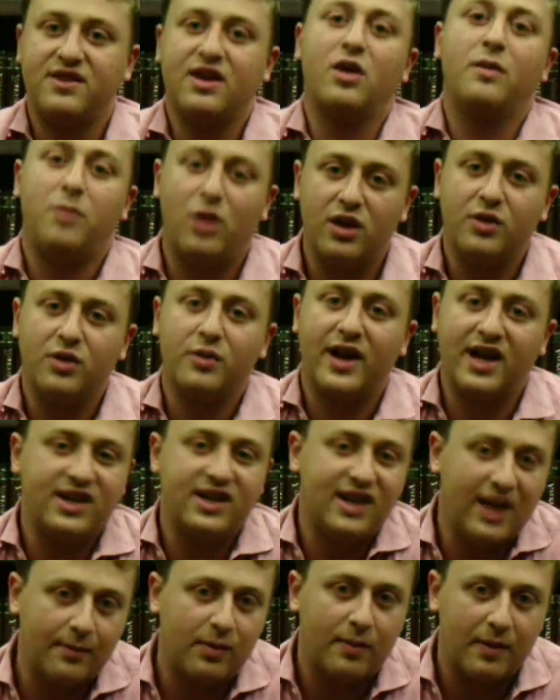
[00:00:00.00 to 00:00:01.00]
oh, by the way, I need
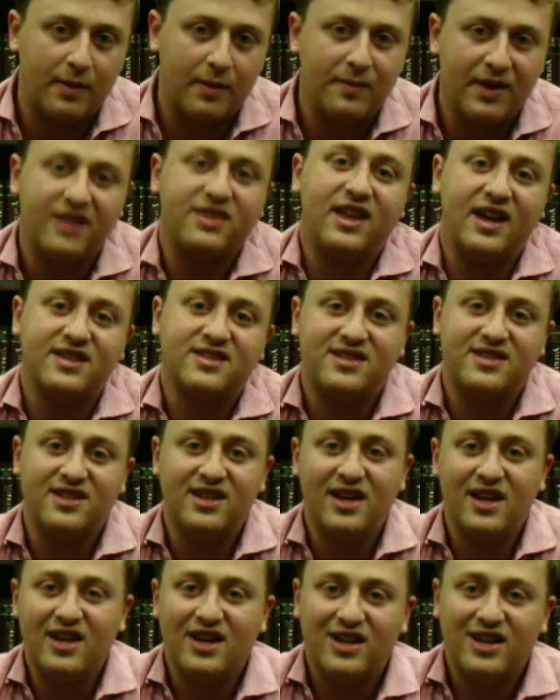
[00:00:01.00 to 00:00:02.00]
help on my math test.
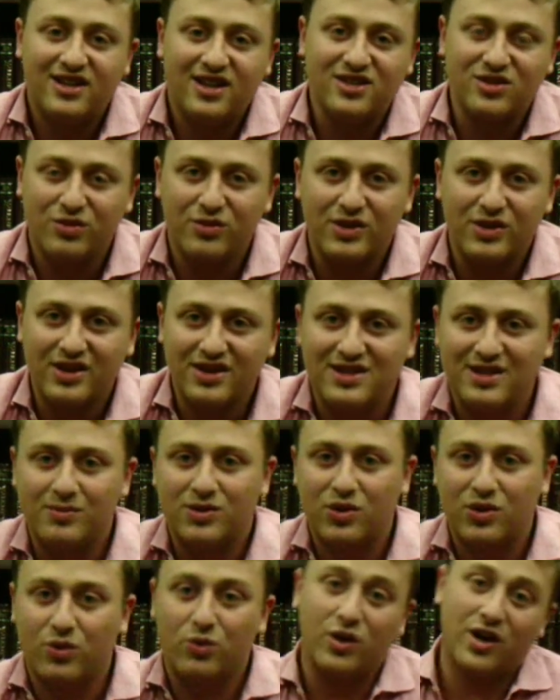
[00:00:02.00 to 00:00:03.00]
Doesn't really seem
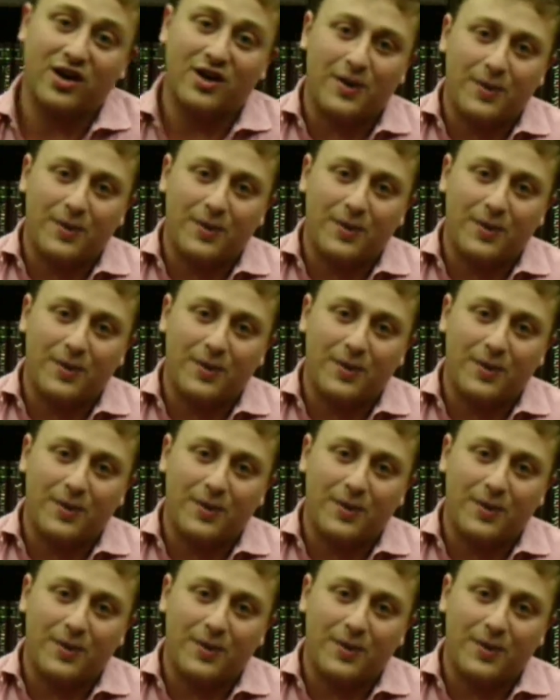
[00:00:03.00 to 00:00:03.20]
to work.